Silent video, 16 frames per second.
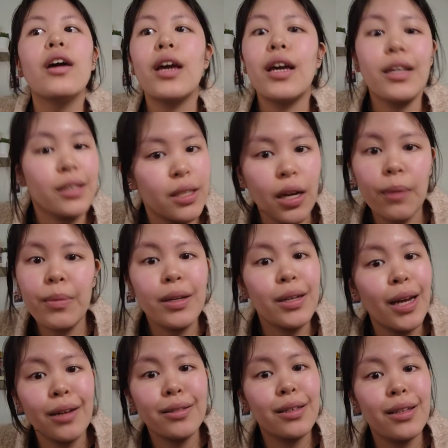is coming
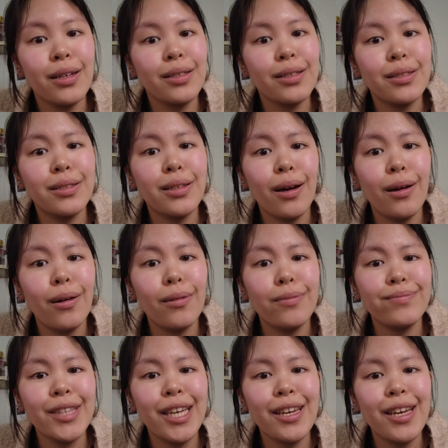down to this. So
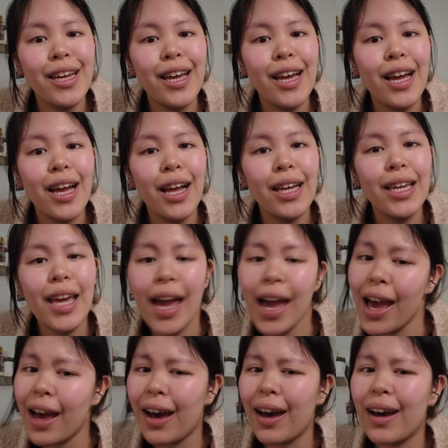
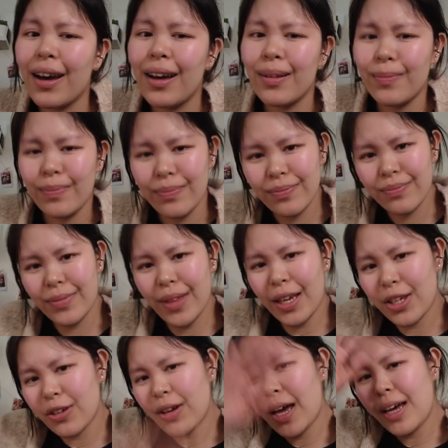yeah,
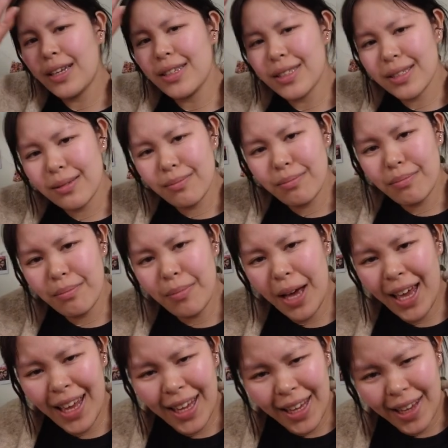thank you guys.
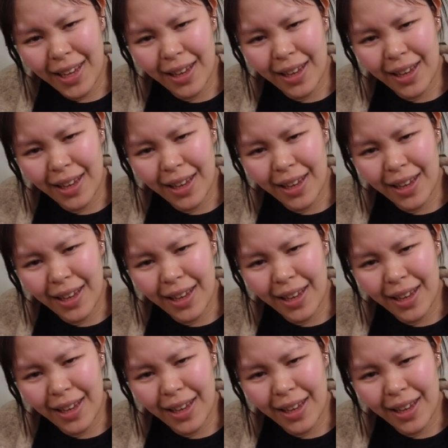Bye.